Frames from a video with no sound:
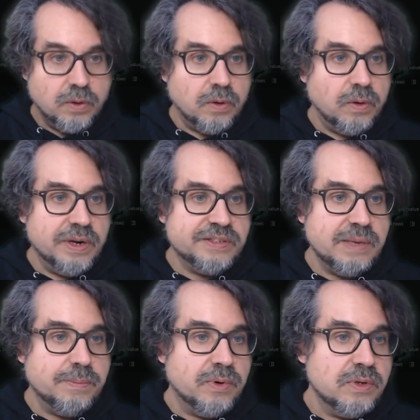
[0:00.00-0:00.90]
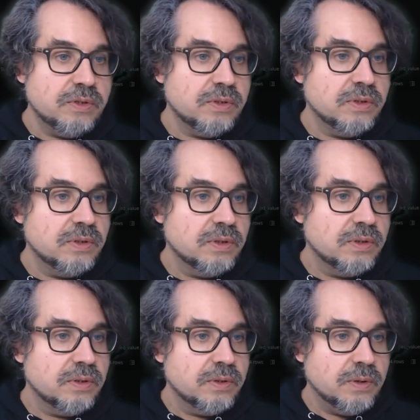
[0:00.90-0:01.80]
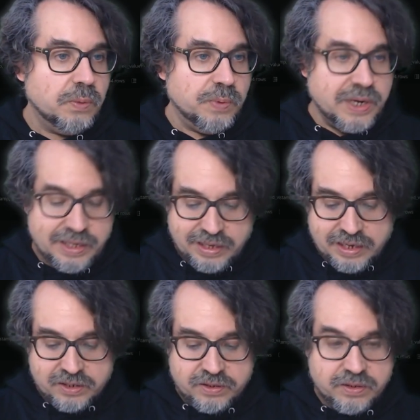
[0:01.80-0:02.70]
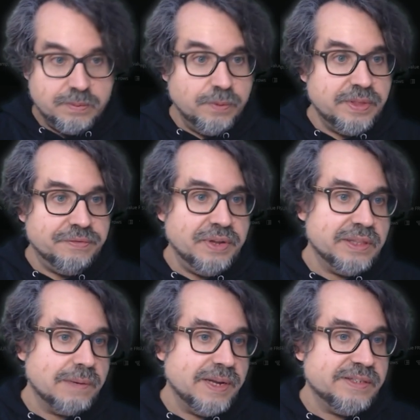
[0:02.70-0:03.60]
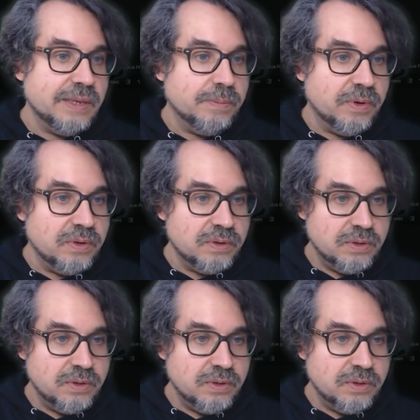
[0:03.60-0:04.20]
all the symbols. We can just remove the filter by symbol.